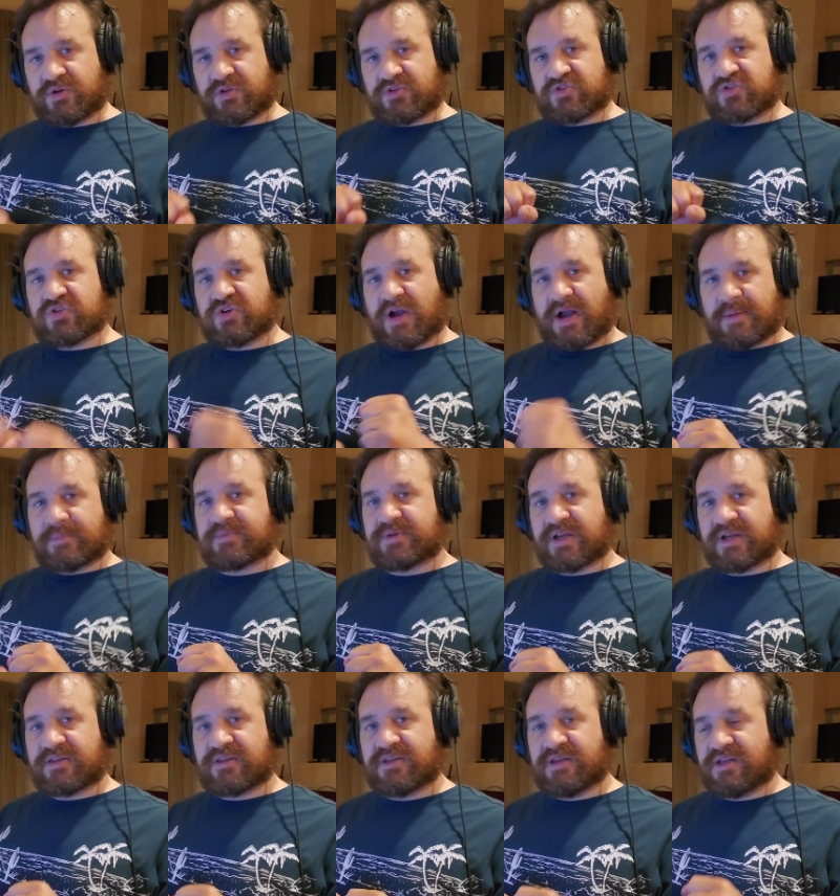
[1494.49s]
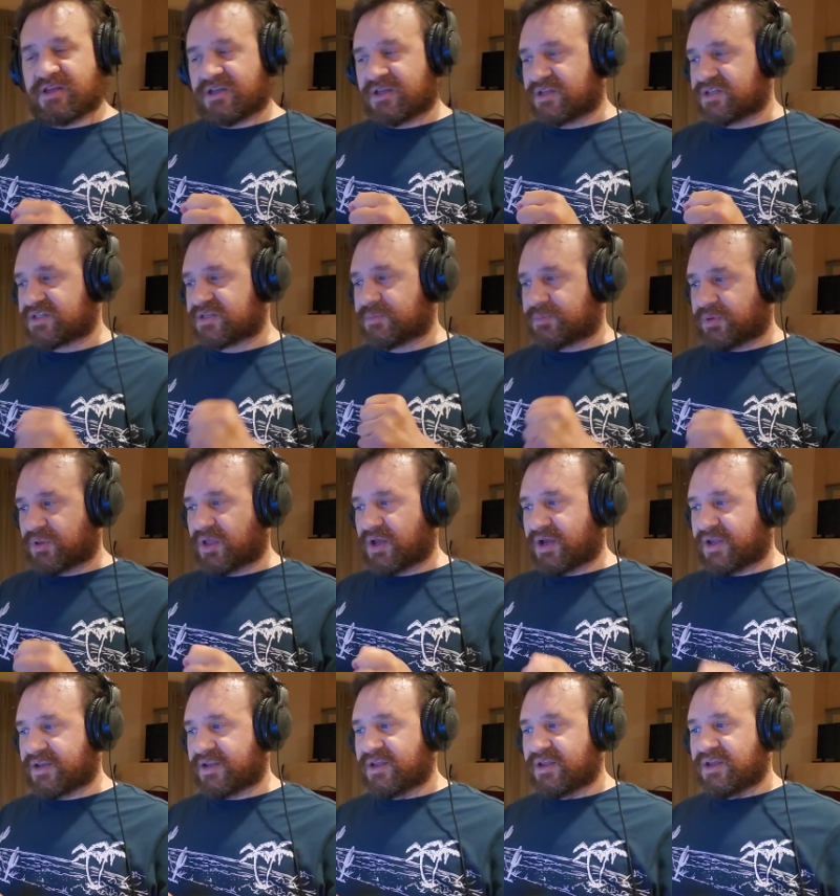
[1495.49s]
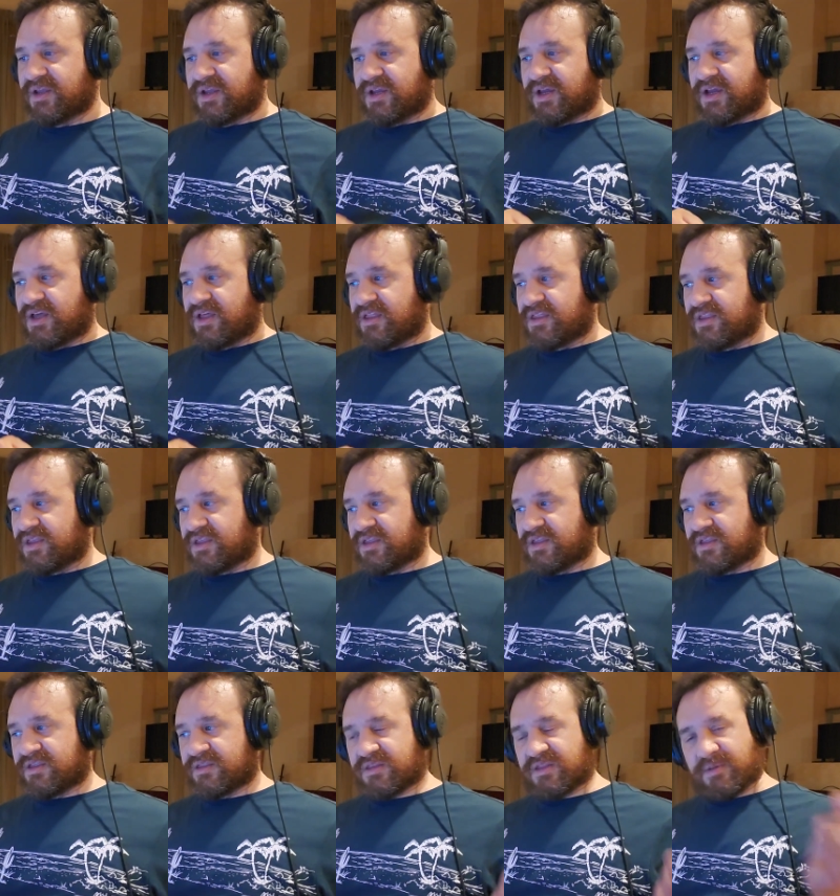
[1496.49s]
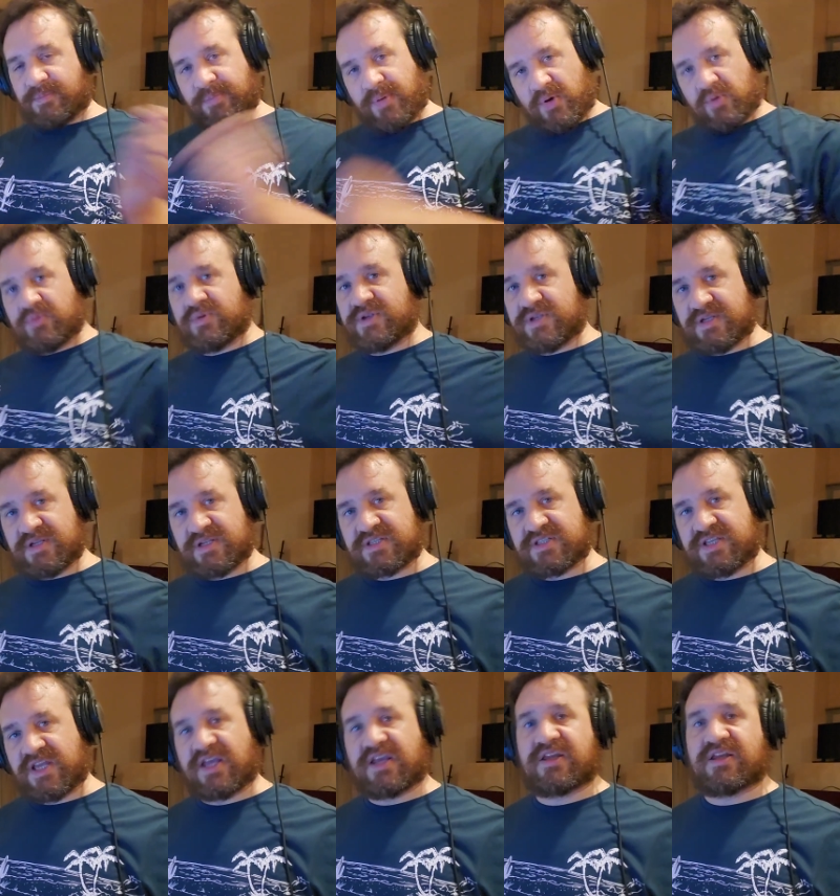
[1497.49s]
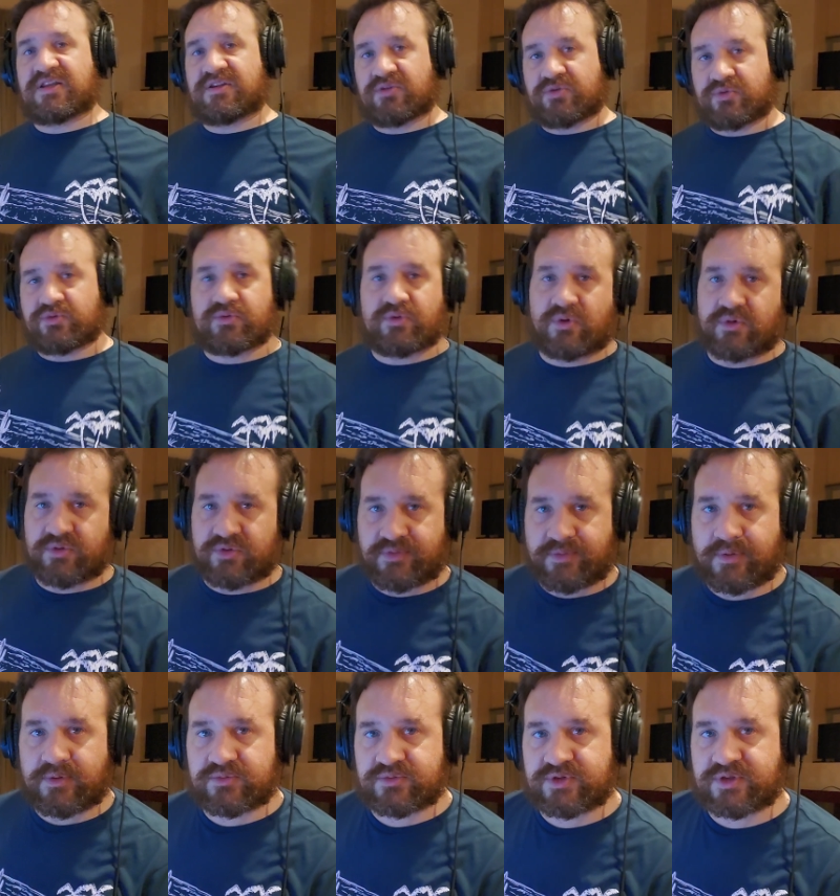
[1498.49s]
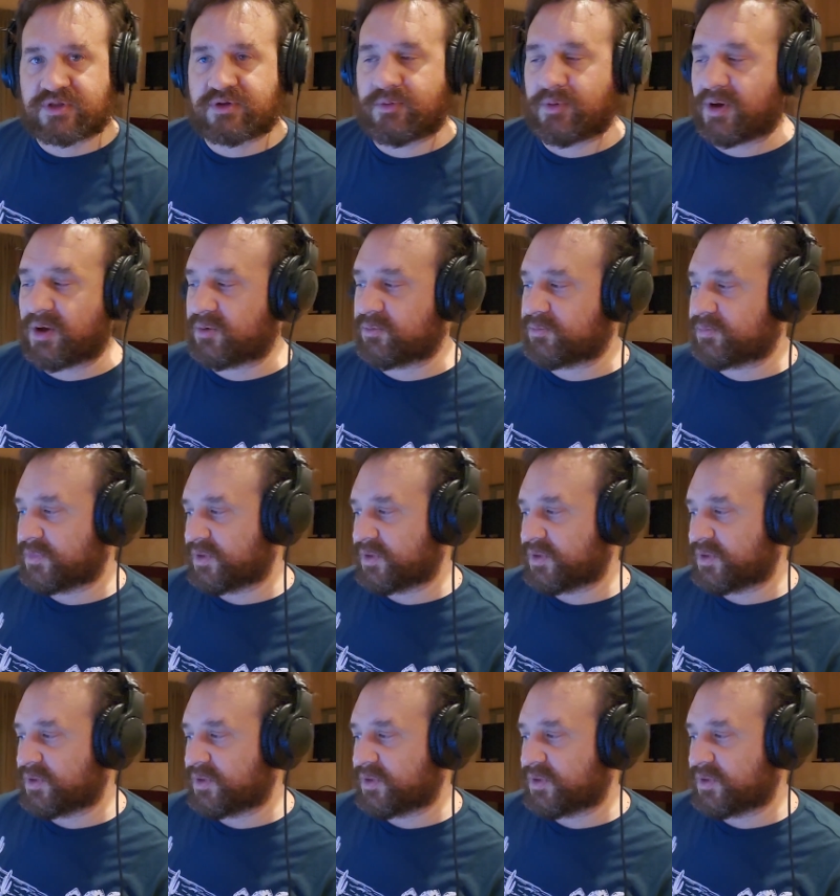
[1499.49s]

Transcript: trap technique is applied, and then the opponent is taken or thrown to the ground.